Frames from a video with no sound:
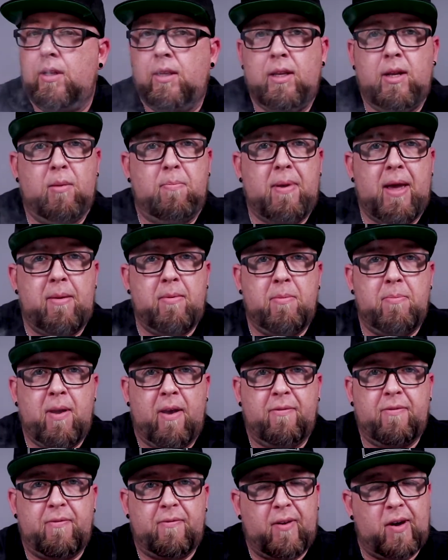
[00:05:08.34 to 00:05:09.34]
Little baby
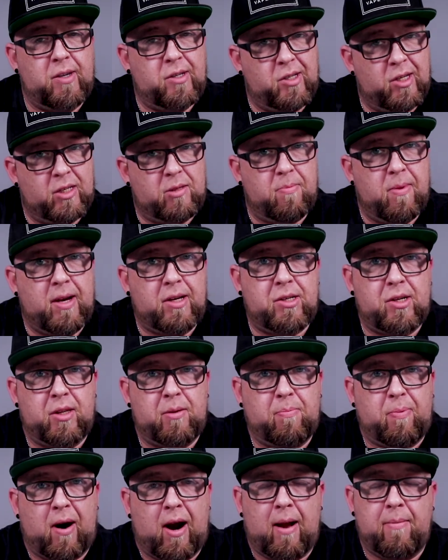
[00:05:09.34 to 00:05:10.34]
puff first, just to make sure
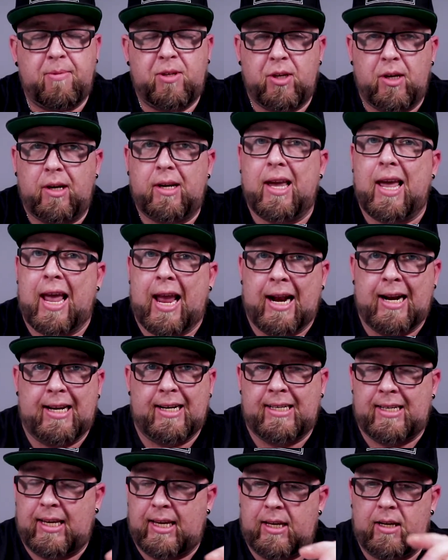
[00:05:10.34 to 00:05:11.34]
the prime took, and
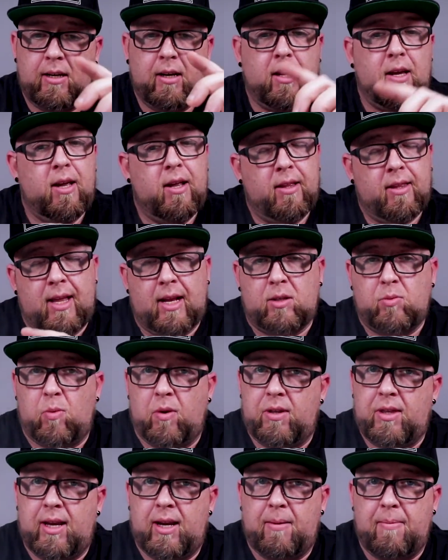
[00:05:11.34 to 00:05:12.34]
it did. That's
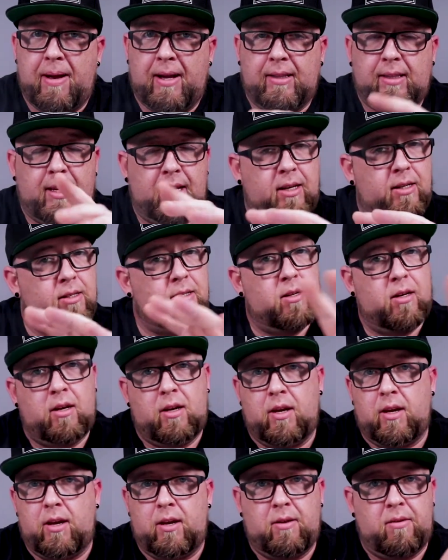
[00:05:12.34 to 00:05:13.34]
one thing about these.
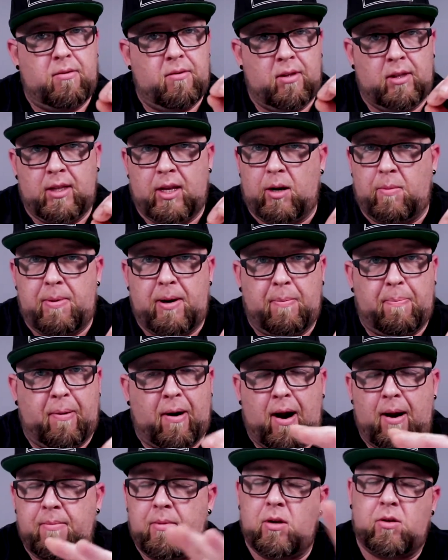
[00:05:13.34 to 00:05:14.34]
A little bit of
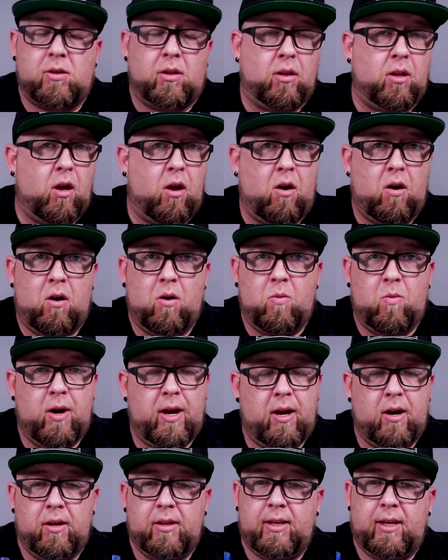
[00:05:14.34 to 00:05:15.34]
prime goes a long
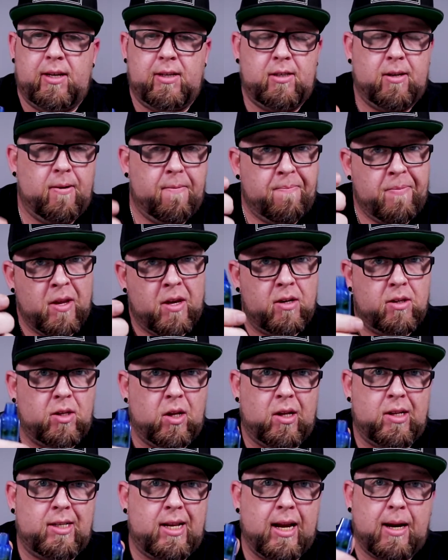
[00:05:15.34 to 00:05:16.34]
way on these.
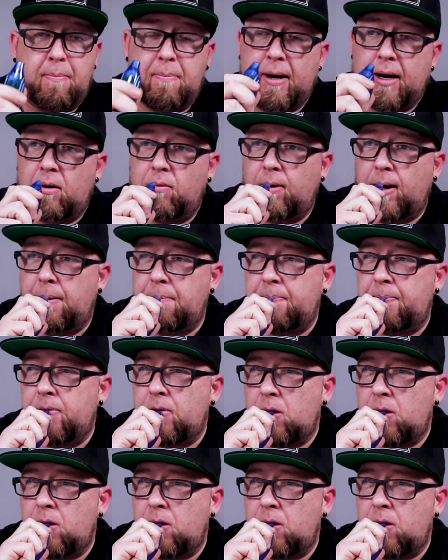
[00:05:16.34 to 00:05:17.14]
So let's take a bigger rip.